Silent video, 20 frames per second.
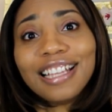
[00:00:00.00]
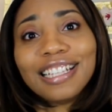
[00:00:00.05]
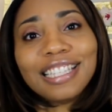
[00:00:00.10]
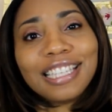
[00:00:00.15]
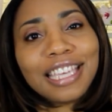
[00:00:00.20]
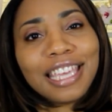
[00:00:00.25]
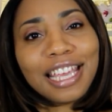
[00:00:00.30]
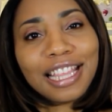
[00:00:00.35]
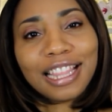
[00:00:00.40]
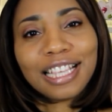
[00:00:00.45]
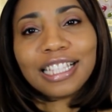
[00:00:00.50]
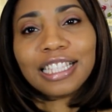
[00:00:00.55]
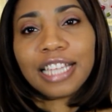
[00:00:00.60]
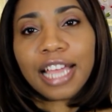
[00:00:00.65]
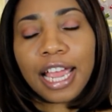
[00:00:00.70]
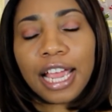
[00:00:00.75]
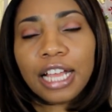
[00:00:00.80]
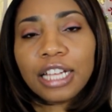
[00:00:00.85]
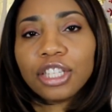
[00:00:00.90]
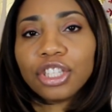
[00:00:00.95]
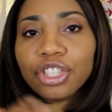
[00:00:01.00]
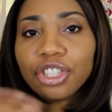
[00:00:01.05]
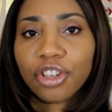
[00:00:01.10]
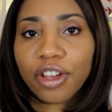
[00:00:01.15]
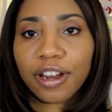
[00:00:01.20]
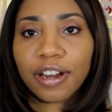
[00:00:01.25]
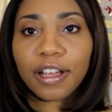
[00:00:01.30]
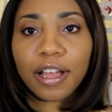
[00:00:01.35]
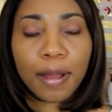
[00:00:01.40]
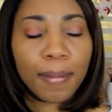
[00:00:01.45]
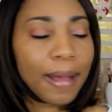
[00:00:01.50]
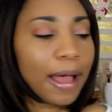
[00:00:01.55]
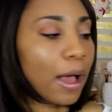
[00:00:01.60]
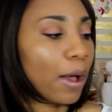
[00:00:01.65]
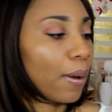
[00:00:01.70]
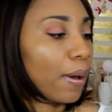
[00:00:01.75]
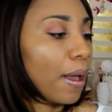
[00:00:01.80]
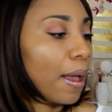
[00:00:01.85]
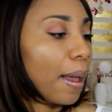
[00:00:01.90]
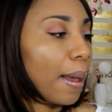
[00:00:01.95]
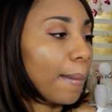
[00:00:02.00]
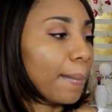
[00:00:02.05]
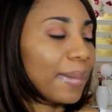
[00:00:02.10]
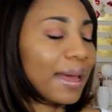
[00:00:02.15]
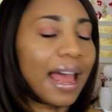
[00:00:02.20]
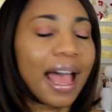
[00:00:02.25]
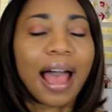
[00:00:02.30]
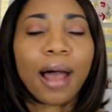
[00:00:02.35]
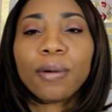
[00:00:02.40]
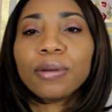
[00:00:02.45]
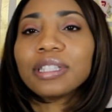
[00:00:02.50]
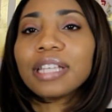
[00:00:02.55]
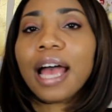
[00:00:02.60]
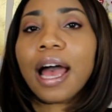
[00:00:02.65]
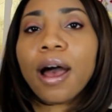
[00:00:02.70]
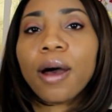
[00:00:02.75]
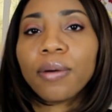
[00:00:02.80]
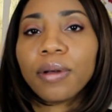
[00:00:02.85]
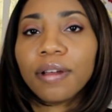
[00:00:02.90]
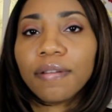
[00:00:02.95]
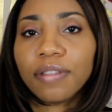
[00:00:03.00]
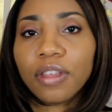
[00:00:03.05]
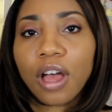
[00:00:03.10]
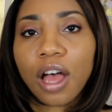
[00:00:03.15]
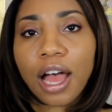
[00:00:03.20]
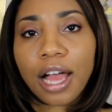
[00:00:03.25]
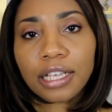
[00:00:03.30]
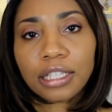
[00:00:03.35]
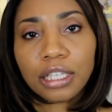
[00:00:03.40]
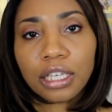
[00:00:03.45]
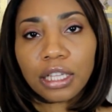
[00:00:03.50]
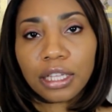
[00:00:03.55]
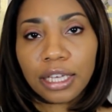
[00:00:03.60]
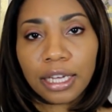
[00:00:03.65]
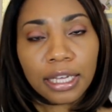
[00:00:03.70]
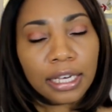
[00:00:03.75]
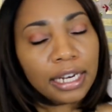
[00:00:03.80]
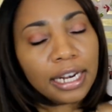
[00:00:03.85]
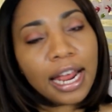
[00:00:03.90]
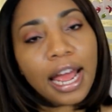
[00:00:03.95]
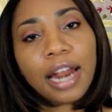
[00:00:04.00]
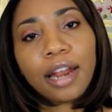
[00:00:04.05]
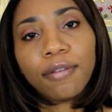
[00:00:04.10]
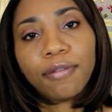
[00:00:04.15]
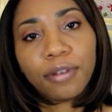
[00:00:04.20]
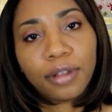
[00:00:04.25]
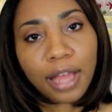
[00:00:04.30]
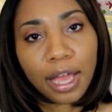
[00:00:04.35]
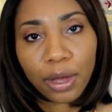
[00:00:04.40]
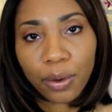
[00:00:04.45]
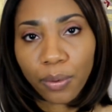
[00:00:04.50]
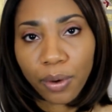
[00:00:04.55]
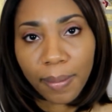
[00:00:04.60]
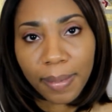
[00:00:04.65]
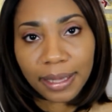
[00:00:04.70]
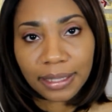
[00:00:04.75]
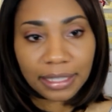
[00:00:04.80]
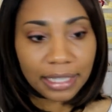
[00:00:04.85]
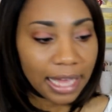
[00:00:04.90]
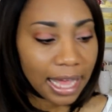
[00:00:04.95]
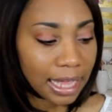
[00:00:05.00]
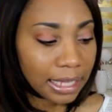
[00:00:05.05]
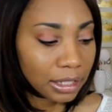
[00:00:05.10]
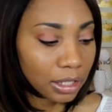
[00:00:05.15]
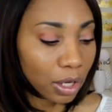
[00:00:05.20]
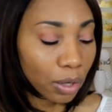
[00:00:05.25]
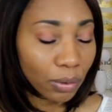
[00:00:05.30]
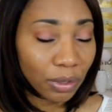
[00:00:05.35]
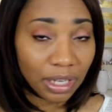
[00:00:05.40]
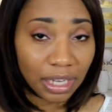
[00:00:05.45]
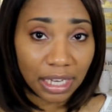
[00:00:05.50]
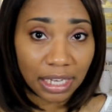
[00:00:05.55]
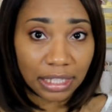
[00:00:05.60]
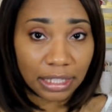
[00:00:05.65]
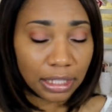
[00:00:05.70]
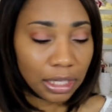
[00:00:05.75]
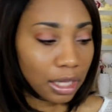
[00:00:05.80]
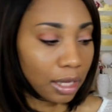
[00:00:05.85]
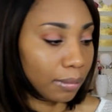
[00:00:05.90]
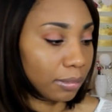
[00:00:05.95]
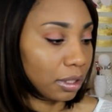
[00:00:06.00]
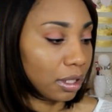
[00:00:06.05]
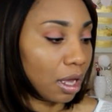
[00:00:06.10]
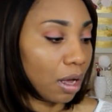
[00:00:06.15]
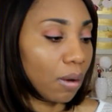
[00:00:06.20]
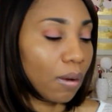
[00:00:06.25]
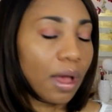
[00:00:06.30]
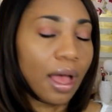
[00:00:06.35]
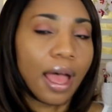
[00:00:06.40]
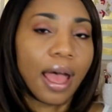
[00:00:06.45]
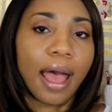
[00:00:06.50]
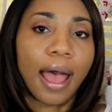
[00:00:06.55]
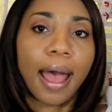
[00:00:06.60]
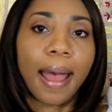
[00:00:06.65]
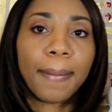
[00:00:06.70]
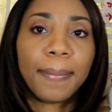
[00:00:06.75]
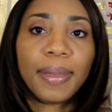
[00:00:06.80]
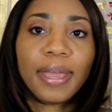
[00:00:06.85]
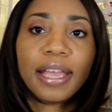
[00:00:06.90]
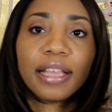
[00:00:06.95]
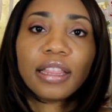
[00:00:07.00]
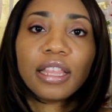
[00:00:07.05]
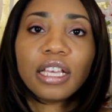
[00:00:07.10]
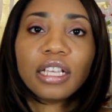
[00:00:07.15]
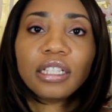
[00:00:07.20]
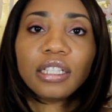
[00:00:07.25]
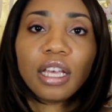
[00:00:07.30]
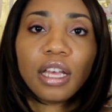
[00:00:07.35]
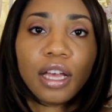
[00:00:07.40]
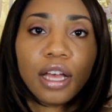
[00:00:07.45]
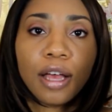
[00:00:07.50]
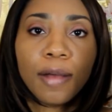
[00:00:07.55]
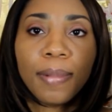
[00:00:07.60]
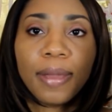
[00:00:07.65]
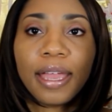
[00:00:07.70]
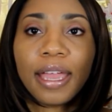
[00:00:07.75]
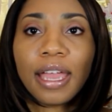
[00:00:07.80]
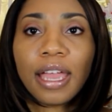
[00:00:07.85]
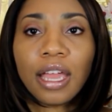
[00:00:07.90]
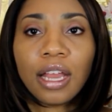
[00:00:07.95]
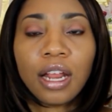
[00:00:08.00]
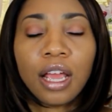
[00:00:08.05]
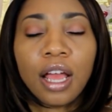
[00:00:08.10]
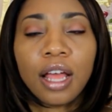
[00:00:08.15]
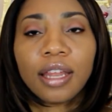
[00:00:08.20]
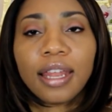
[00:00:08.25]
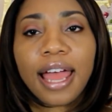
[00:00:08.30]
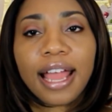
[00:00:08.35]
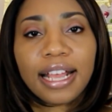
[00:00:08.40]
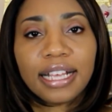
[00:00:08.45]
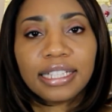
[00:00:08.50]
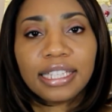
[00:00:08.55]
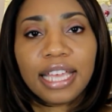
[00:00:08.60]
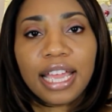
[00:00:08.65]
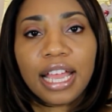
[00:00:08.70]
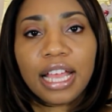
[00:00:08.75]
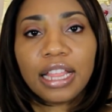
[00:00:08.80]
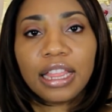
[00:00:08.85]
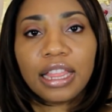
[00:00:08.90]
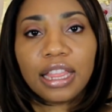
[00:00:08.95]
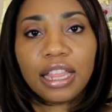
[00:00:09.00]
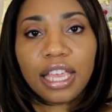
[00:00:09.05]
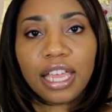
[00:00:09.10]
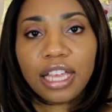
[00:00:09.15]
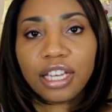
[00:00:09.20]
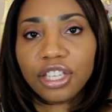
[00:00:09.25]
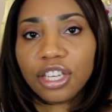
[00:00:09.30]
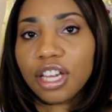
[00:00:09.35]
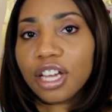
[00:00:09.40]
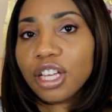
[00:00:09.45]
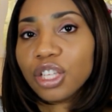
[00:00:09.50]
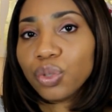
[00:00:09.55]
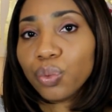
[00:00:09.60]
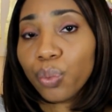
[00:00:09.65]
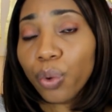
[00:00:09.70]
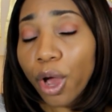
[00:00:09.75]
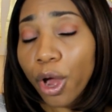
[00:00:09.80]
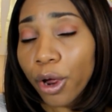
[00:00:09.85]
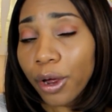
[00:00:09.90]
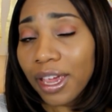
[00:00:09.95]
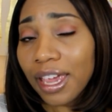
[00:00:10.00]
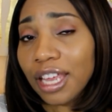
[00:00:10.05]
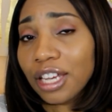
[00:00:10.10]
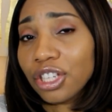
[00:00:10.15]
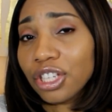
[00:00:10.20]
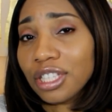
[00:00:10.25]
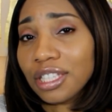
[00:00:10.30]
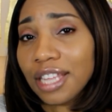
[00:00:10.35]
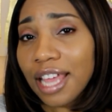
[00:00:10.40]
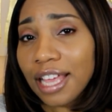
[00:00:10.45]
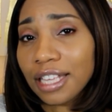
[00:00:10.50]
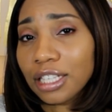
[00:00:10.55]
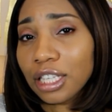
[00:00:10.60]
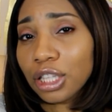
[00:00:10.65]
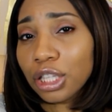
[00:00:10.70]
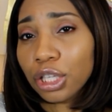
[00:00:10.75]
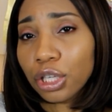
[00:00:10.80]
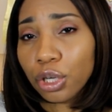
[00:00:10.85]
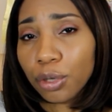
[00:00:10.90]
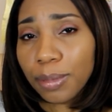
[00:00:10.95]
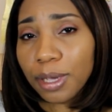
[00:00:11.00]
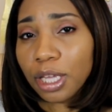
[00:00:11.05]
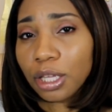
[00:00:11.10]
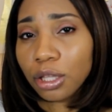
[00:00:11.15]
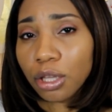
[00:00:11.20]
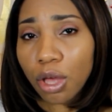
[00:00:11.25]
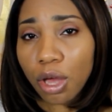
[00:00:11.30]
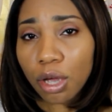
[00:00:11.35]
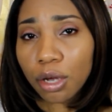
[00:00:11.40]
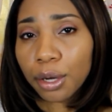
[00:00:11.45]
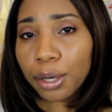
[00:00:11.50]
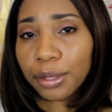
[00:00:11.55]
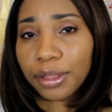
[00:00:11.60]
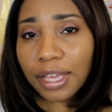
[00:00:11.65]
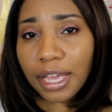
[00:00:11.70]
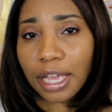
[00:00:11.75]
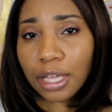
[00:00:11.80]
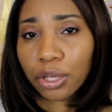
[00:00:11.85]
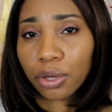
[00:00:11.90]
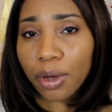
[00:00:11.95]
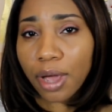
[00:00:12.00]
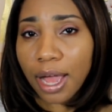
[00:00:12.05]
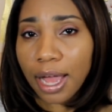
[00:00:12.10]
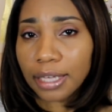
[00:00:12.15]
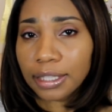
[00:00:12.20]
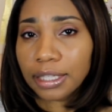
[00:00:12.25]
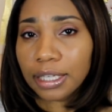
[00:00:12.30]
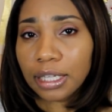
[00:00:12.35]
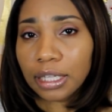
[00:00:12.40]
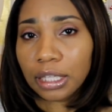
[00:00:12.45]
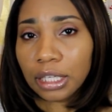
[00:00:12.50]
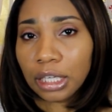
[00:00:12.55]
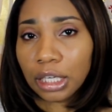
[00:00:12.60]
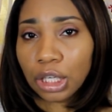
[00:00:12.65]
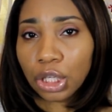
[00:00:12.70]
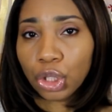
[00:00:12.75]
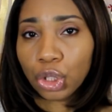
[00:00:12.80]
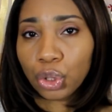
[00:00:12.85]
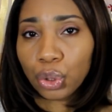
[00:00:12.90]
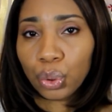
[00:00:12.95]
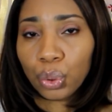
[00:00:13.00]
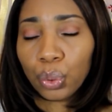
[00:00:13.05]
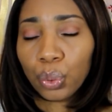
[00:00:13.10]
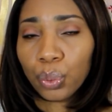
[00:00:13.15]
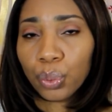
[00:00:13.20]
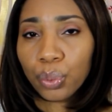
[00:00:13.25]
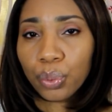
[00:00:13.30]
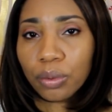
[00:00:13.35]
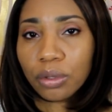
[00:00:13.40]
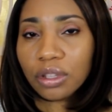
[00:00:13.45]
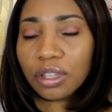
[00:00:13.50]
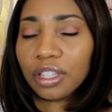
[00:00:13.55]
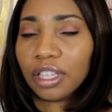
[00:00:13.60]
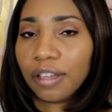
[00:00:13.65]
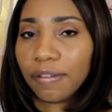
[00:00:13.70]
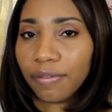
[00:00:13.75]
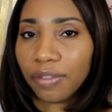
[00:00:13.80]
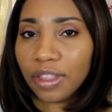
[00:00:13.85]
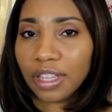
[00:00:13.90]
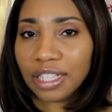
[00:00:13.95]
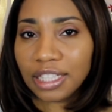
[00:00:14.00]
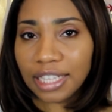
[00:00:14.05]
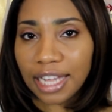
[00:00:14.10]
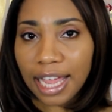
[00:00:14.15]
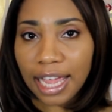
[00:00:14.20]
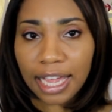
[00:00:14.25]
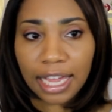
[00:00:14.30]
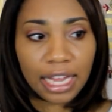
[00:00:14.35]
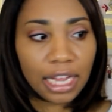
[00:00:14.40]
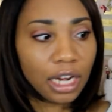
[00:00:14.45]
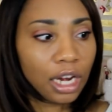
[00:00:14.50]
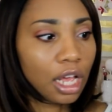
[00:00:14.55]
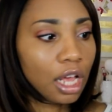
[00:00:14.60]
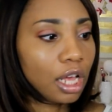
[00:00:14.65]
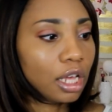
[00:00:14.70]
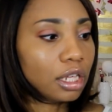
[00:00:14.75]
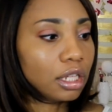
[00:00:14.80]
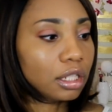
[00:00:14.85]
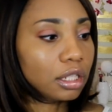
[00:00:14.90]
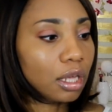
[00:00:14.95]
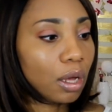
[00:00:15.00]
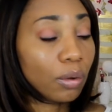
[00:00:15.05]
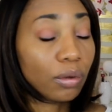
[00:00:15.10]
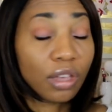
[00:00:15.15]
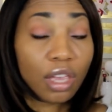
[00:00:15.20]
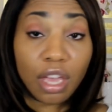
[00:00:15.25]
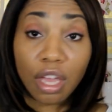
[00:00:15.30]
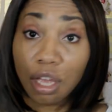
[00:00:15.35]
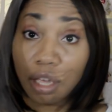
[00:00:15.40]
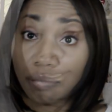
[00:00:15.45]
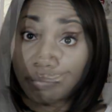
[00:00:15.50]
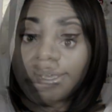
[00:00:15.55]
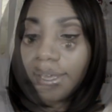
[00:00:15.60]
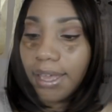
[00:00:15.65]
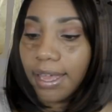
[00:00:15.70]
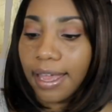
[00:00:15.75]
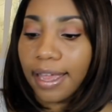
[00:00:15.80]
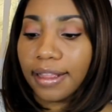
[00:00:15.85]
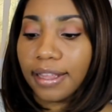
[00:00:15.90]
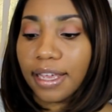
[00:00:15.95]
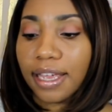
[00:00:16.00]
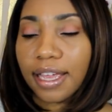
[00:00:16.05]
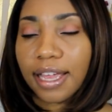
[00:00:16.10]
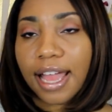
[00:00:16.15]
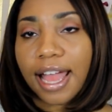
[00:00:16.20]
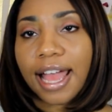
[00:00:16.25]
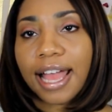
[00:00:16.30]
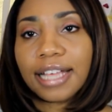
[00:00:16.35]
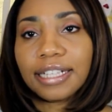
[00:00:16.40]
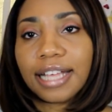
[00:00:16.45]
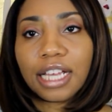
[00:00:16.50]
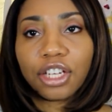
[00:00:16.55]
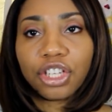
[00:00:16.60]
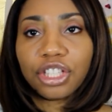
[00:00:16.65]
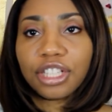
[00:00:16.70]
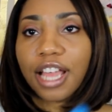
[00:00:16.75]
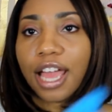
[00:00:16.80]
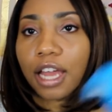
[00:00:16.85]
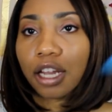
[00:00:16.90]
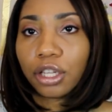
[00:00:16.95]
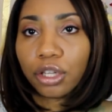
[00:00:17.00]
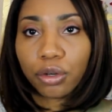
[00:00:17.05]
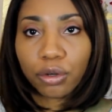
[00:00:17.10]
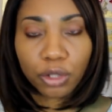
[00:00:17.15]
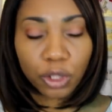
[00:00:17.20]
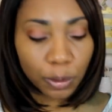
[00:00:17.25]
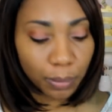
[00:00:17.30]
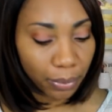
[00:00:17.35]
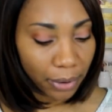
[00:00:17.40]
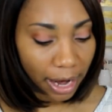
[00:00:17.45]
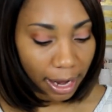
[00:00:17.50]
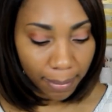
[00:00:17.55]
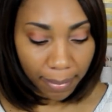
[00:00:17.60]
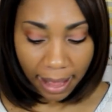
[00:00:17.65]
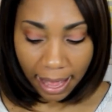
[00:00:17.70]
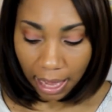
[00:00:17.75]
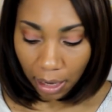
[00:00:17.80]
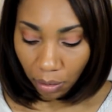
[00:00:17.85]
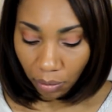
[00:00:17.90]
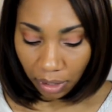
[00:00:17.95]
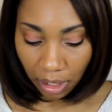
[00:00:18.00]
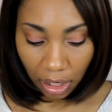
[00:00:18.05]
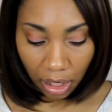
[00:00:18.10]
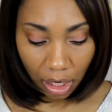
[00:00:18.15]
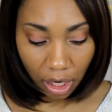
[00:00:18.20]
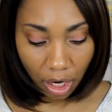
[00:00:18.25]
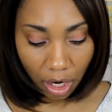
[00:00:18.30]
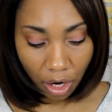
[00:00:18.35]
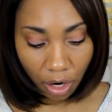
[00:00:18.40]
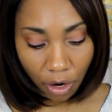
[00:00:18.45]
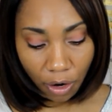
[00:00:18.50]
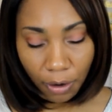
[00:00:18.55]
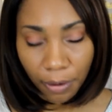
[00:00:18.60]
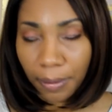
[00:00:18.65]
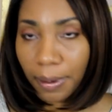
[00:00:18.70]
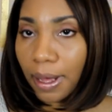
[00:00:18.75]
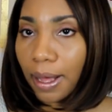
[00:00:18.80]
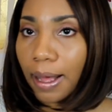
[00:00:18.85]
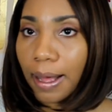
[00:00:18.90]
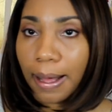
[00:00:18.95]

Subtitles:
to get the stain to start to come out, but I was out of the OxyClean and I didn't feel like going back to Costco to get some, so I picked this up, and like I said, it does work. It just takes a little bit longer than your OxyClean to lift the stain. So yeah. And then guys, I just got a little spray bottle here,